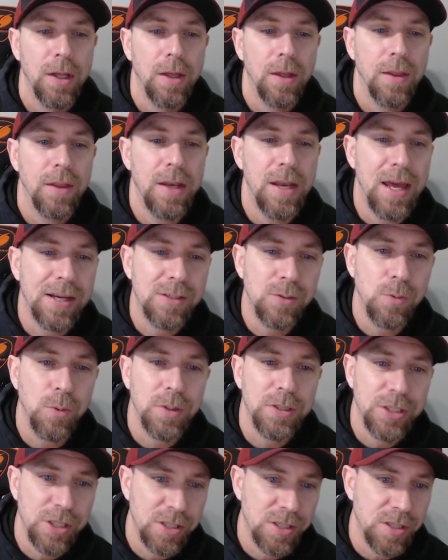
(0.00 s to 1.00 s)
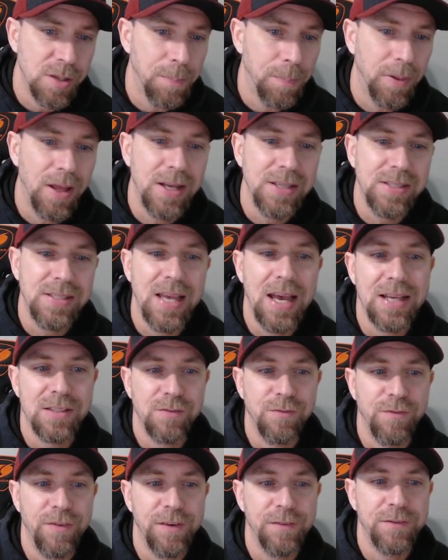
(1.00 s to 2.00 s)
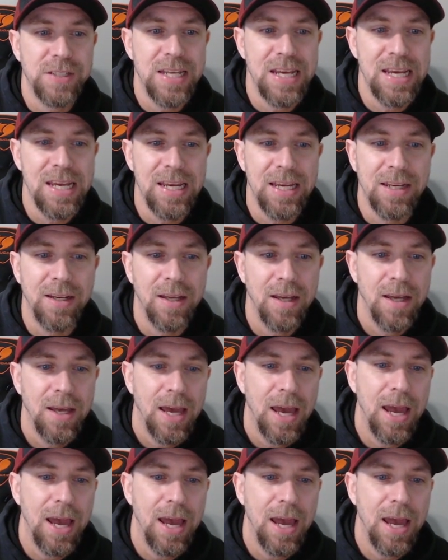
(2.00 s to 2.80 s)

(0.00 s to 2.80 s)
The next one, just the plus, has 15,